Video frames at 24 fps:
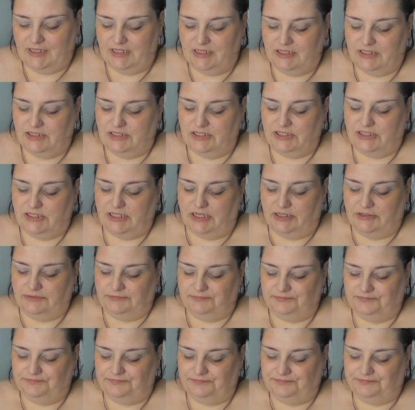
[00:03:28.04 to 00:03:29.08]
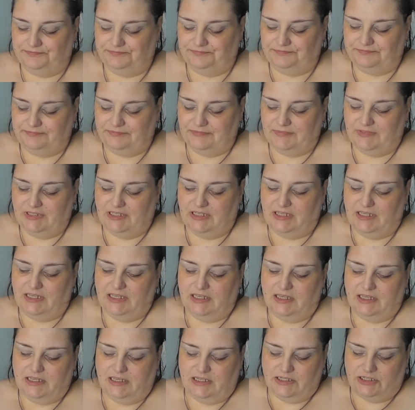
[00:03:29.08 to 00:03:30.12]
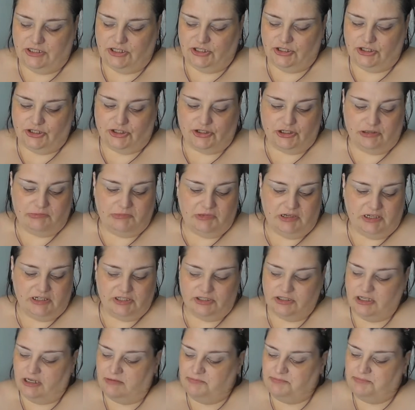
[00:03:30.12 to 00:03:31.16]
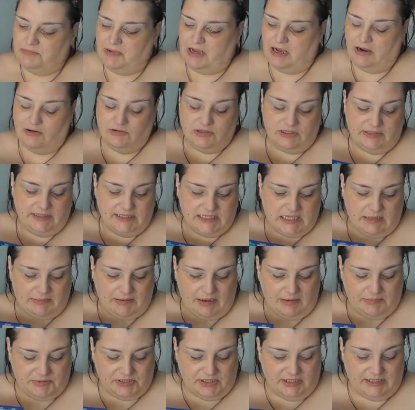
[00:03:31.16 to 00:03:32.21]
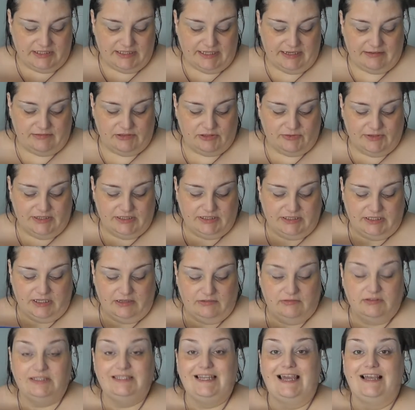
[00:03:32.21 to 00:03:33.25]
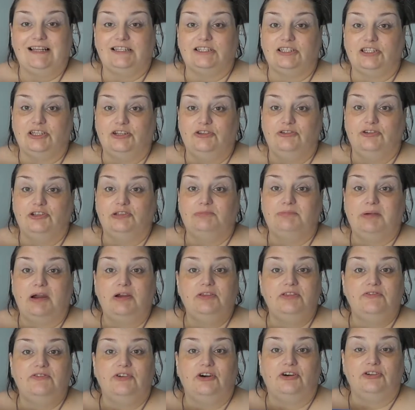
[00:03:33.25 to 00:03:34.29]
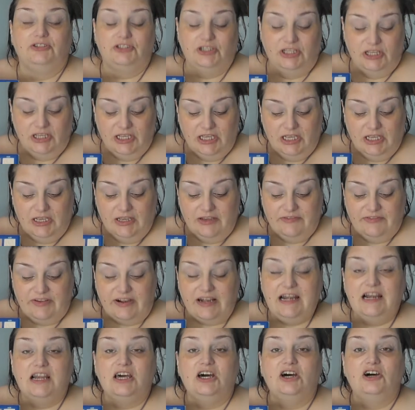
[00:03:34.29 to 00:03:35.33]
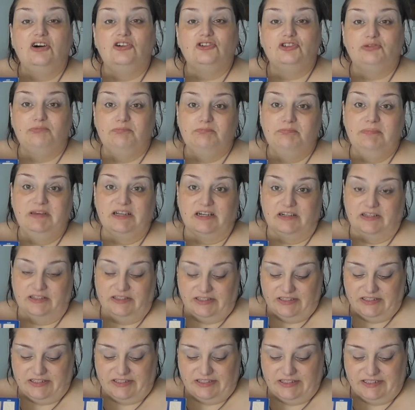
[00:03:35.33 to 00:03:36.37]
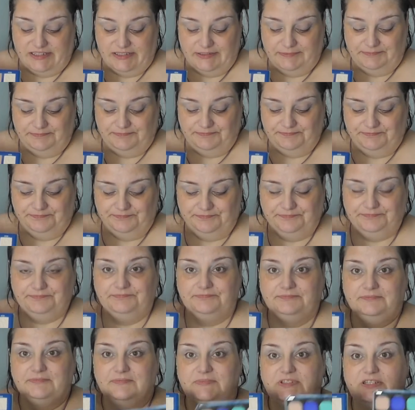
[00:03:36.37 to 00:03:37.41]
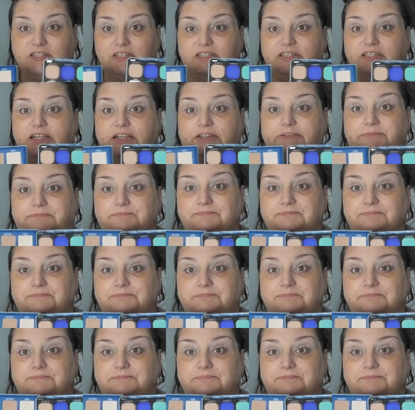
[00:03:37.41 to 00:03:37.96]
So, just to remind you, I'm holding these up upside down so I don't dazzle you, because both have got very large mirrors. So,